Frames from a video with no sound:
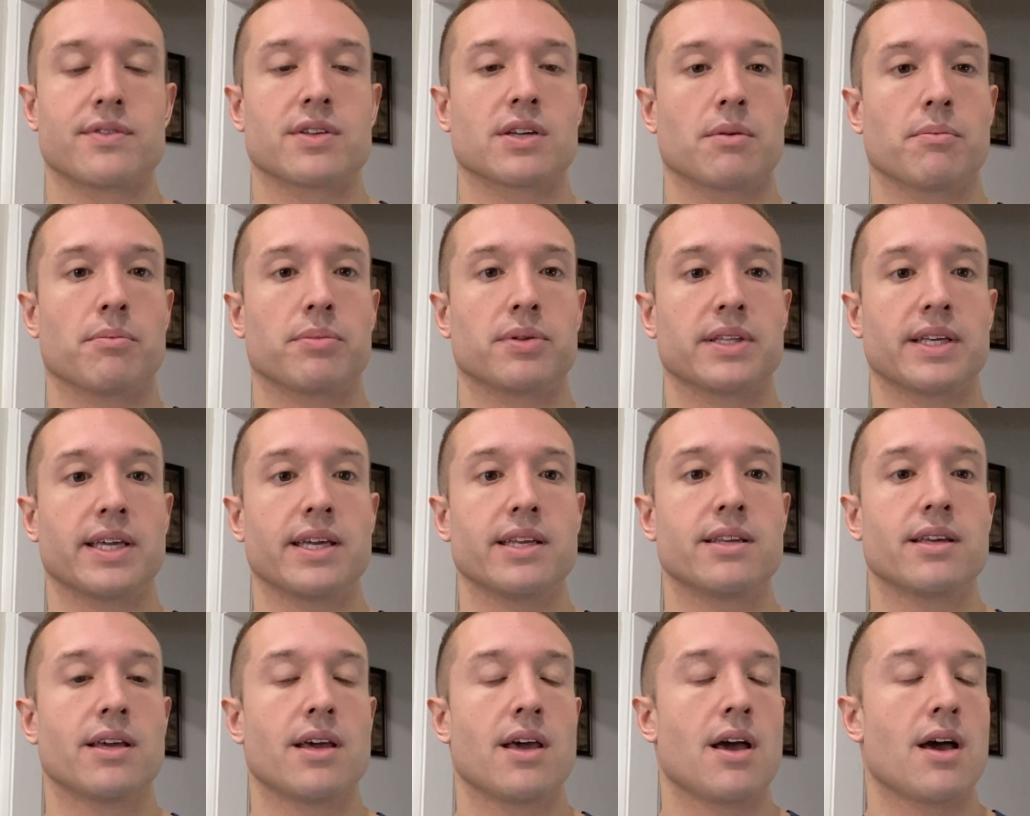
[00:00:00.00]
to
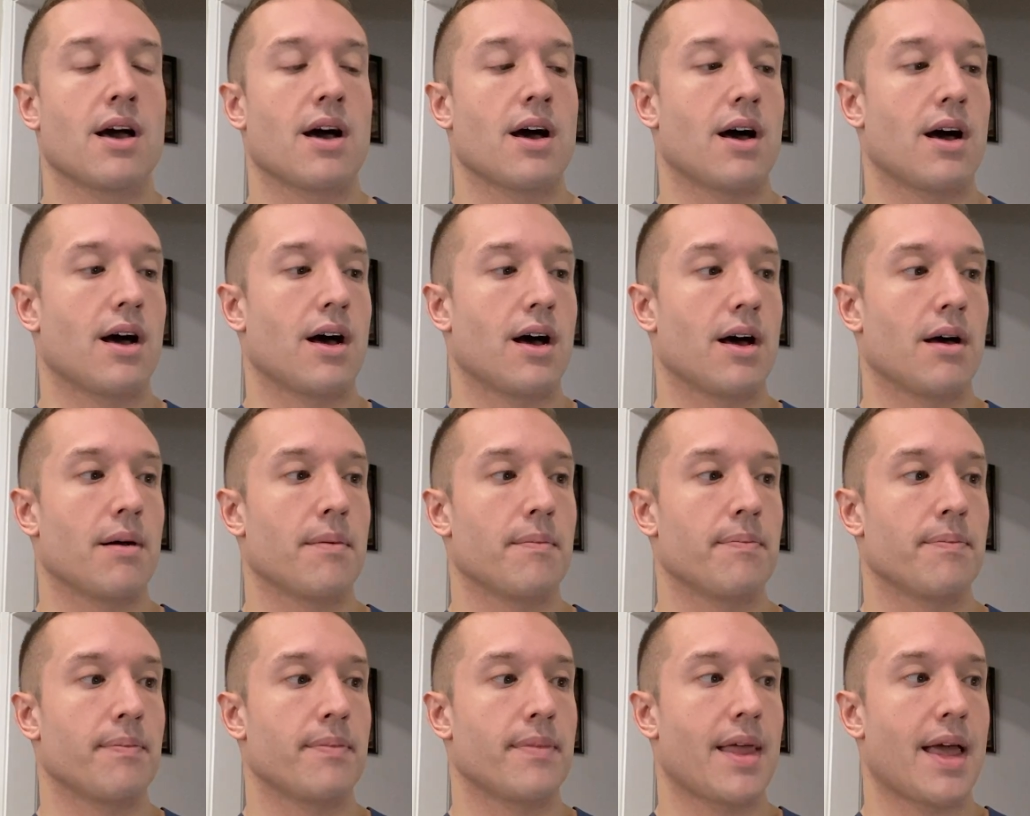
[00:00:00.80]
complete.
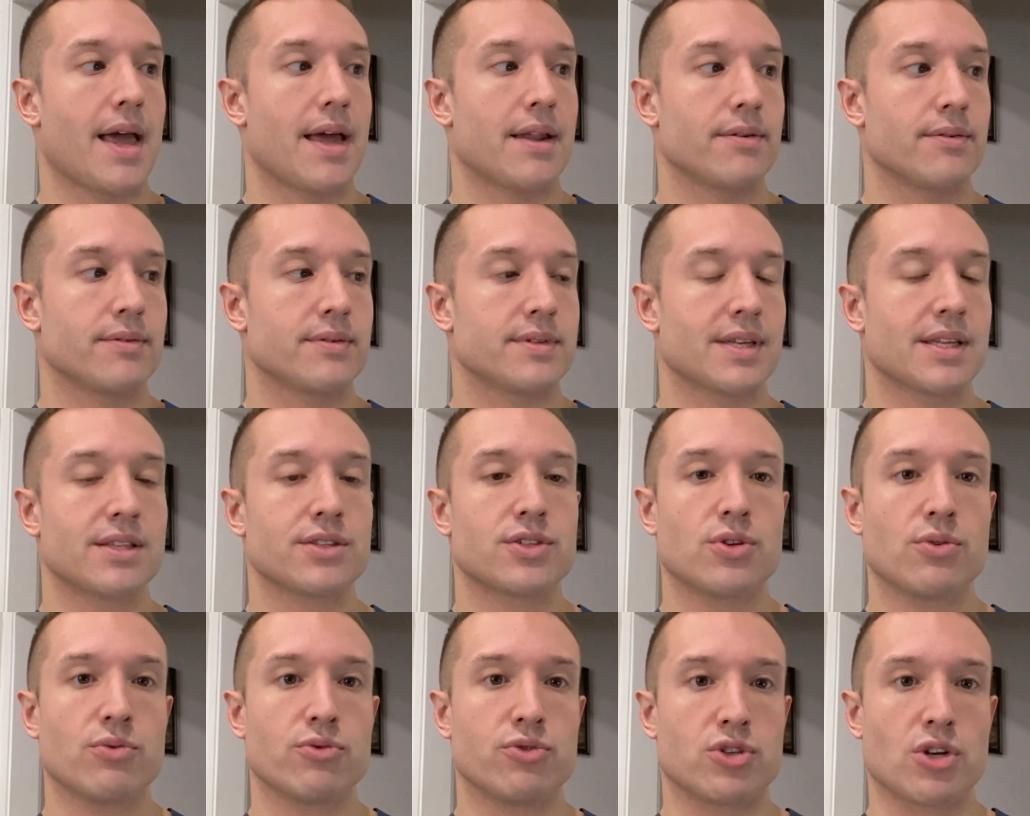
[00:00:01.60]
And
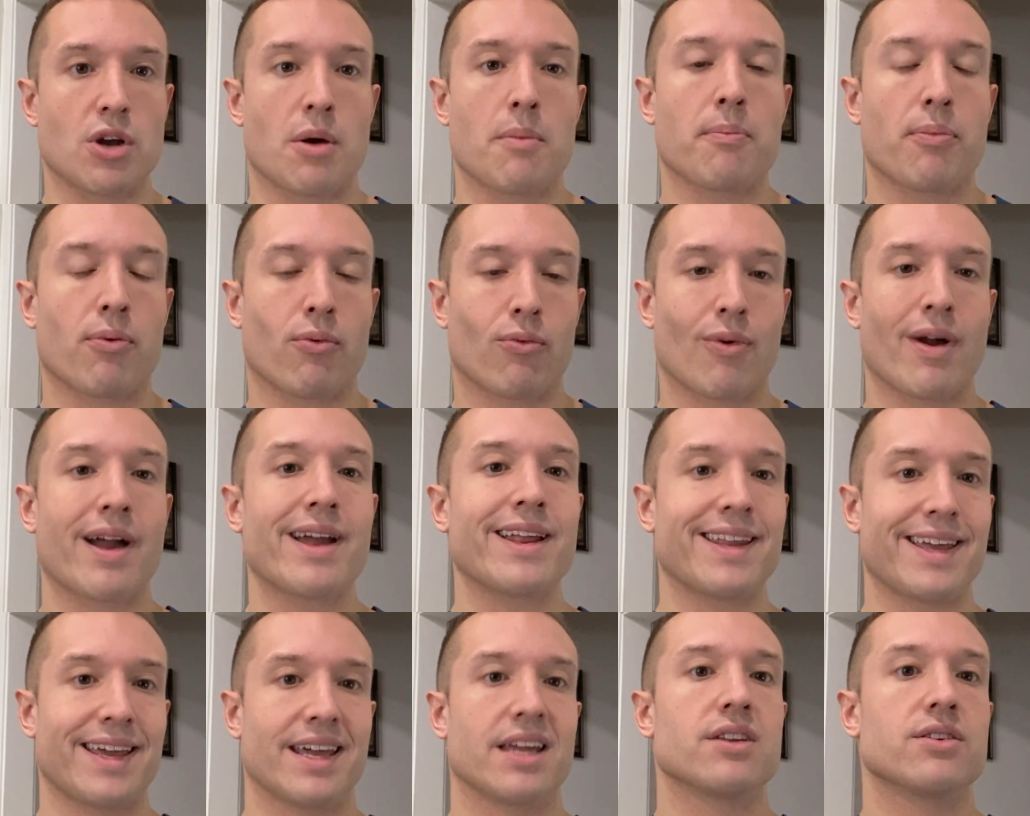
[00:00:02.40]
since you jumped
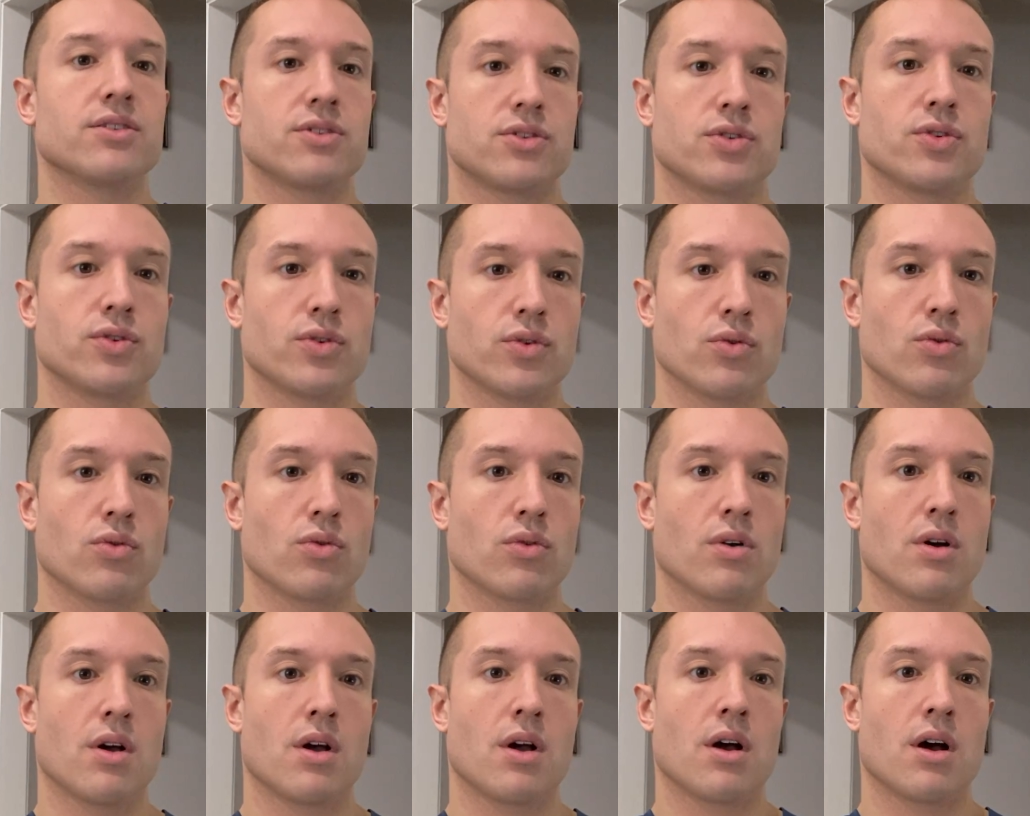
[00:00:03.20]
right
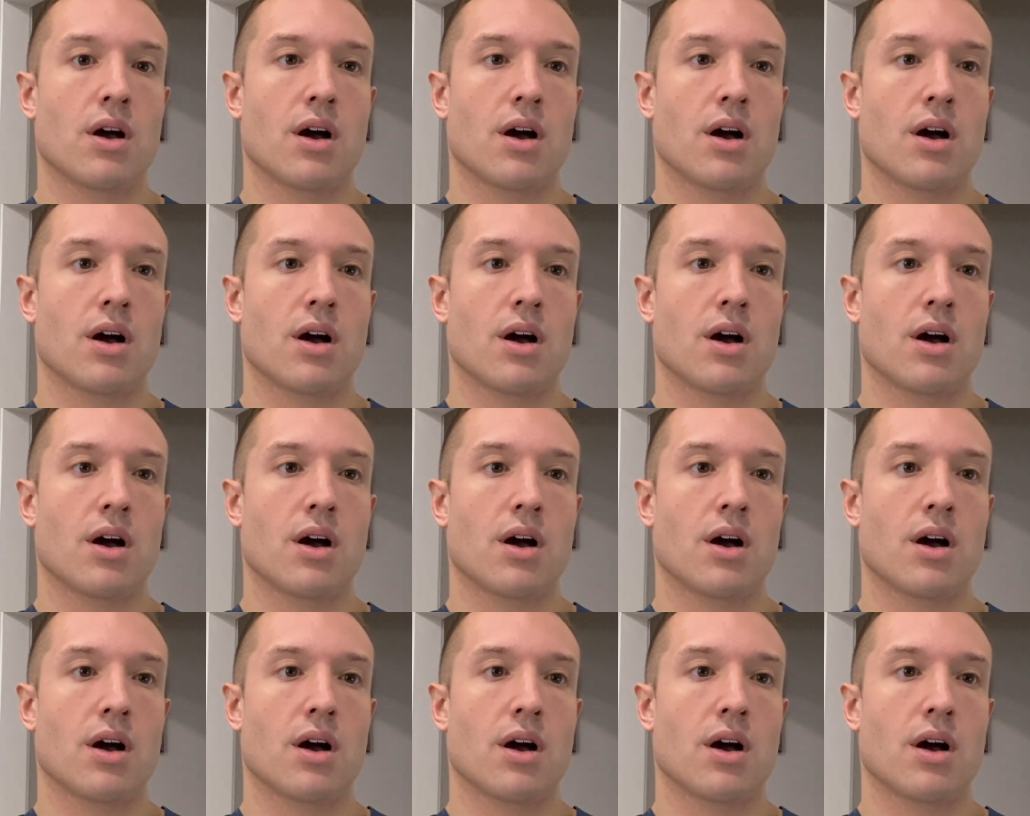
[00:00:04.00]
into